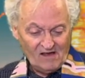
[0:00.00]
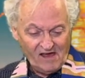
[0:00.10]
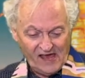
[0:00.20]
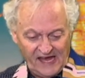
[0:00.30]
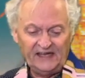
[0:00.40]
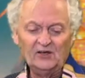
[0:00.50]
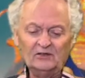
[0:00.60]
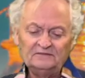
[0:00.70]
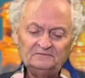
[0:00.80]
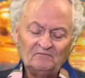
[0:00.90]

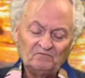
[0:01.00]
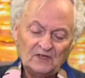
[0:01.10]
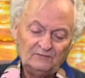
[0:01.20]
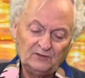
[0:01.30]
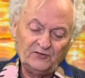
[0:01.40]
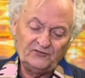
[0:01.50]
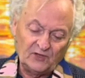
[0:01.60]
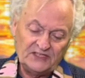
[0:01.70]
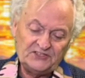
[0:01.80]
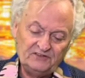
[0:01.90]
Anger,
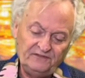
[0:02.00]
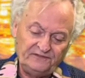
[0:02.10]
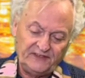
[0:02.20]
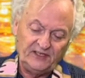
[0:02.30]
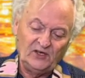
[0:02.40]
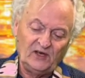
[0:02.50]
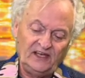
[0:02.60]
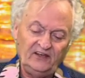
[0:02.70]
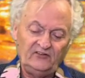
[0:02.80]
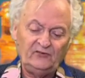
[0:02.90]
frustration, fear, and
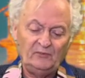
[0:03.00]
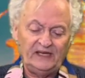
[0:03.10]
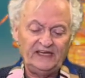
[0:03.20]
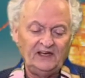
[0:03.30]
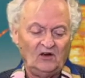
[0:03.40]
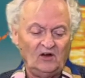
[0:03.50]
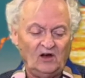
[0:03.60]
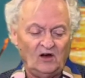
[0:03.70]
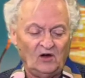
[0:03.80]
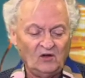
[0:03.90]
dismay are
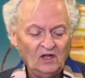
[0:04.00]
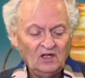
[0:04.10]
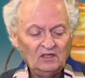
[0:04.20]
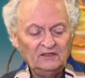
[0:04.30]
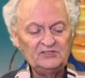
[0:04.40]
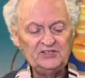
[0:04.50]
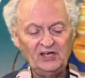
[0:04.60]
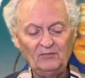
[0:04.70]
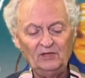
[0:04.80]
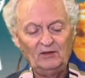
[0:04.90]
all
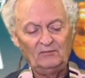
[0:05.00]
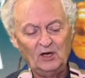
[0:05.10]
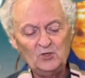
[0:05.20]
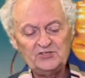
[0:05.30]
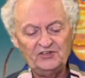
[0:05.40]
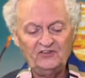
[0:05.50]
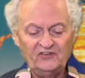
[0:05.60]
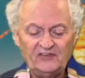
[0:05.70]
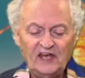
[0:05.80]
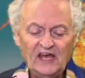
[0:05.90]
legitimate
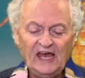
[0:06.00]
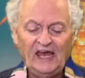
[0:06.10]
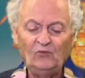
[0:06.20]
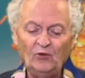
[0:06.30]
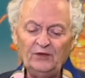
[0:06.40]
emotions, and we